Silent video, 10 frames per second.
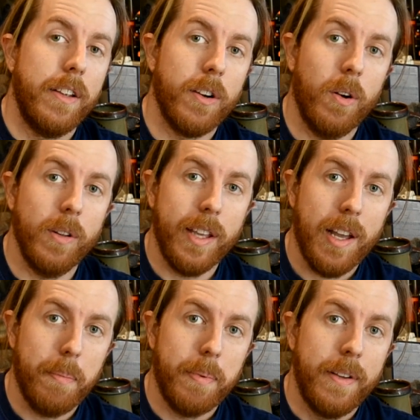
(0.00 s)
you're holding
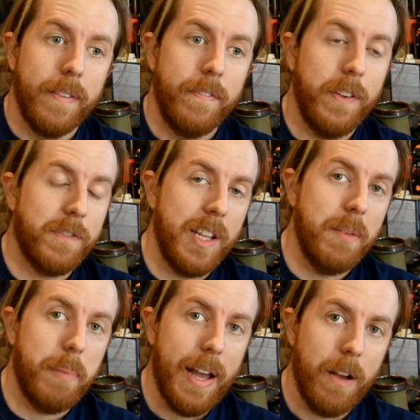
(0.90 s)
up
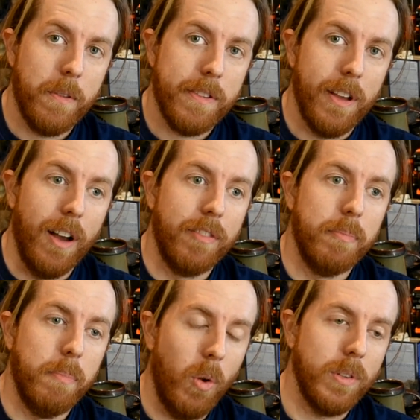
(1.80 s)
15 pounds of
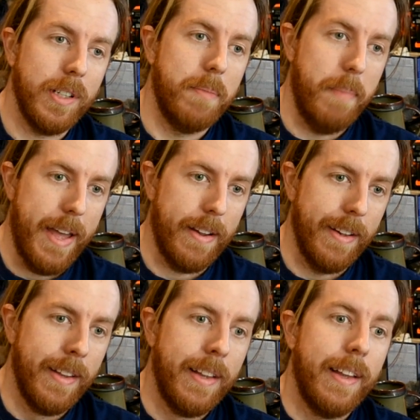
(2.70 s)
molten
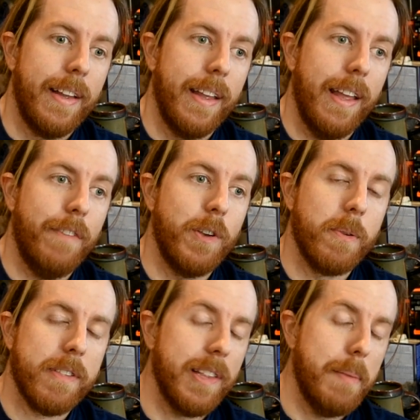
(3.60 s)
metal. If
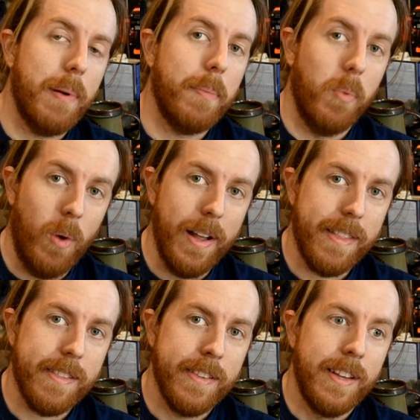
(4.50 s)
you slip up
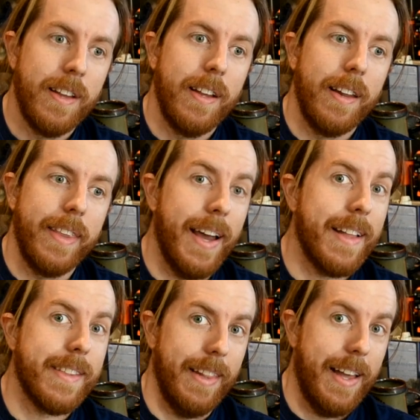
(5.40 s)
once,
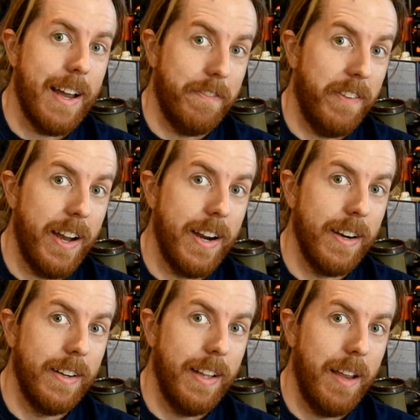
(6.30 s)
that's a lot of
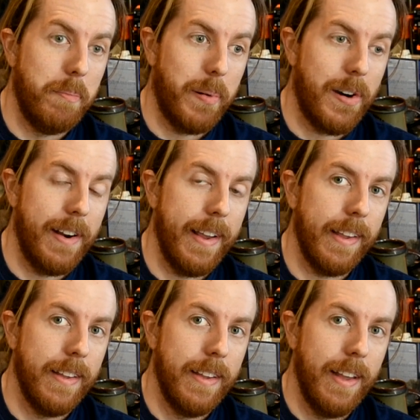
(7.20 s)
fire and
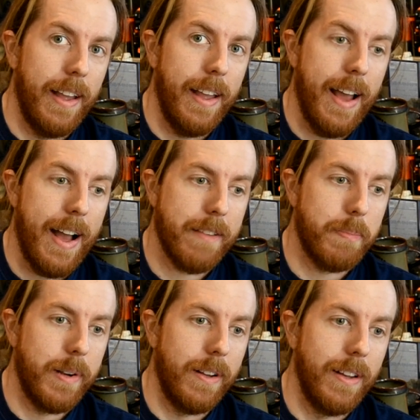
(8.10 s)
burning and
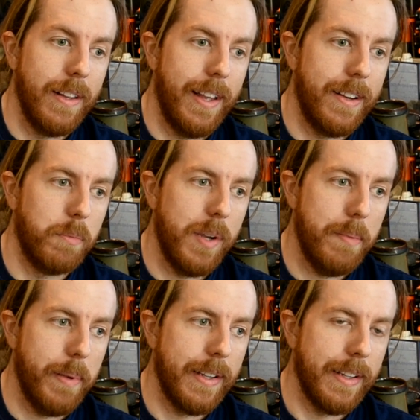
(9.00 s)
hospital and
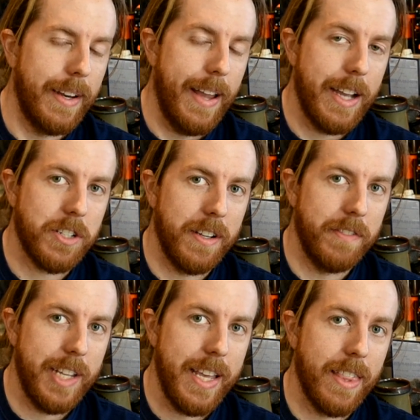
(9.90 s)
weeping and gnashing of
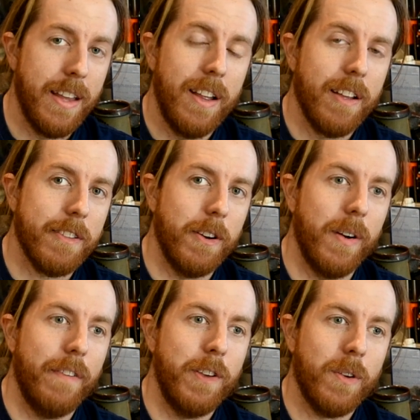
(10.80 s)
teeth. So
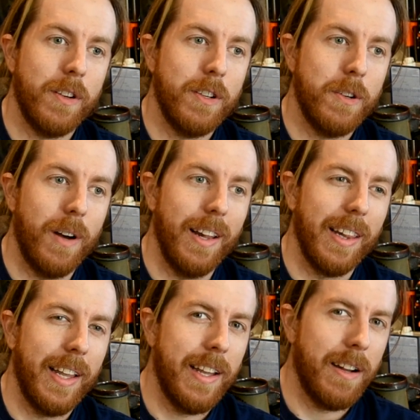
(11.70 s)
if you can do a
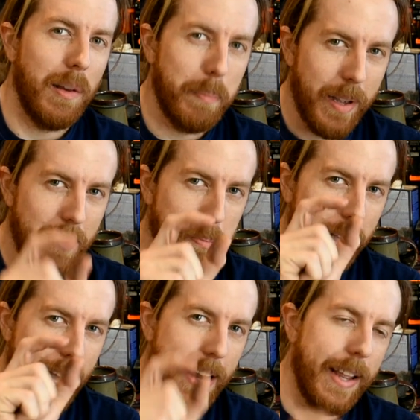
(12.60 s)
little bit of
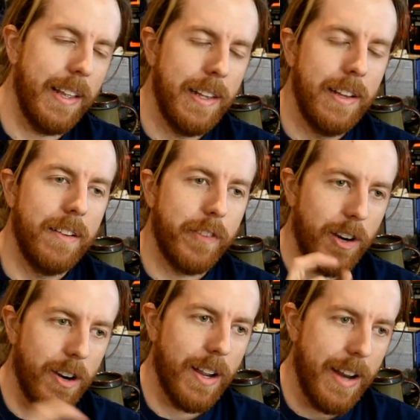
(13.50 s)
planning for
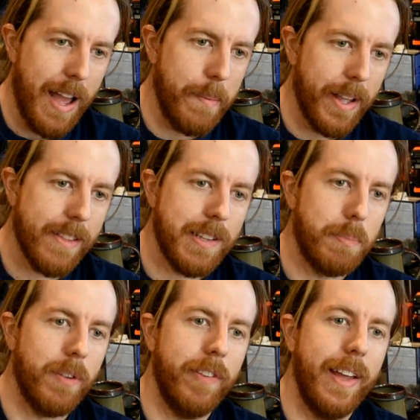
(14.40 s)
ergonomics to
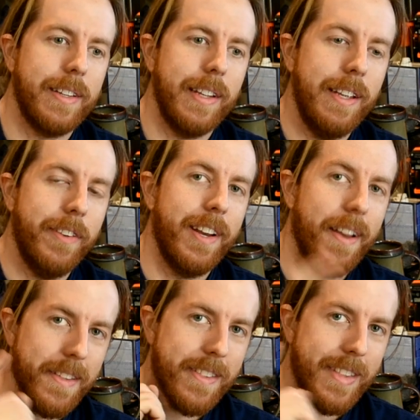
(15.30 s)
prevent even
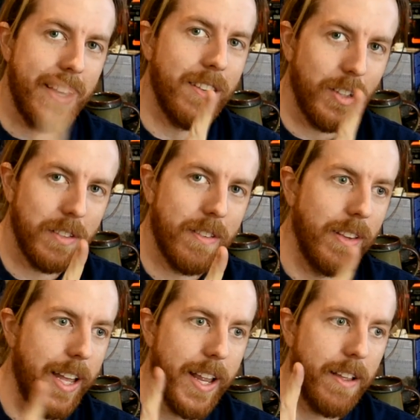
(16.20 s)
a single,
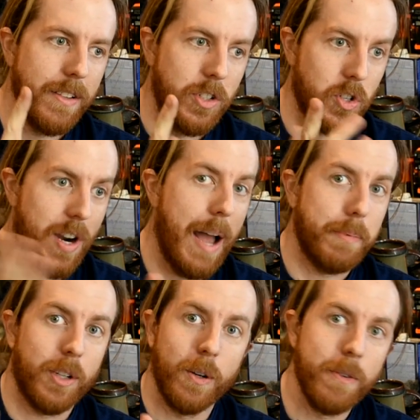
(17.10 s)
like,
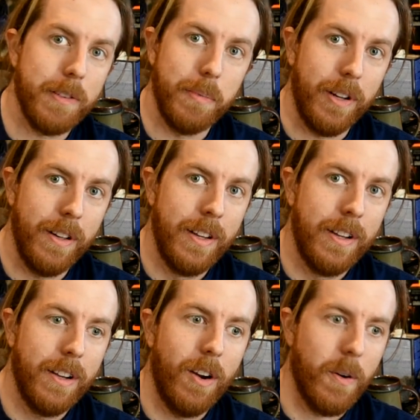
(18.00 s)
dropped crucible
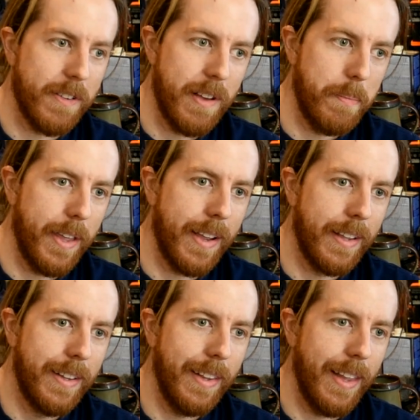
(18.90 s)
or something,
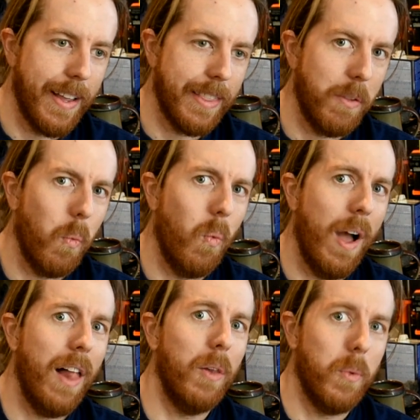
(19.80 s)
like,
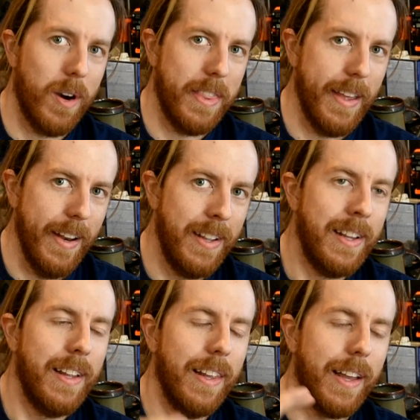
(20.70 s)
well worth it.
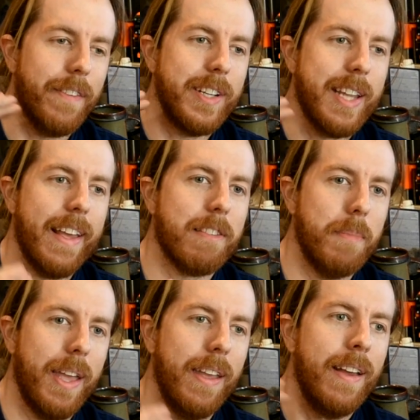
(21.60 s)
Like, if it takes
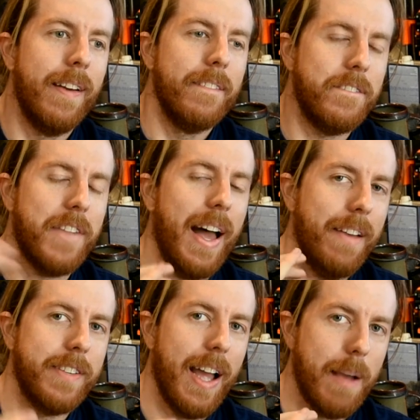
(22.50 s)
me
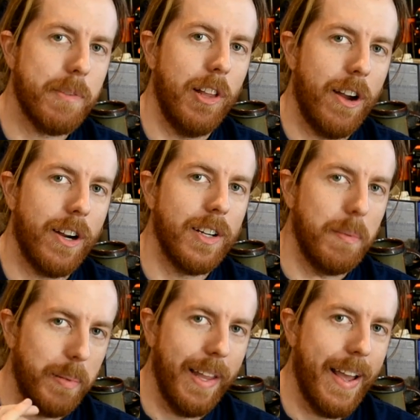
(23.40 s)
5 times longer to
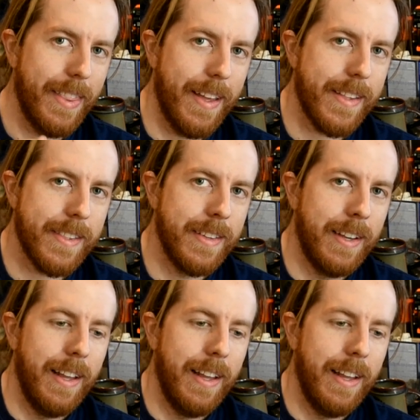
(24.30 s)
plan this,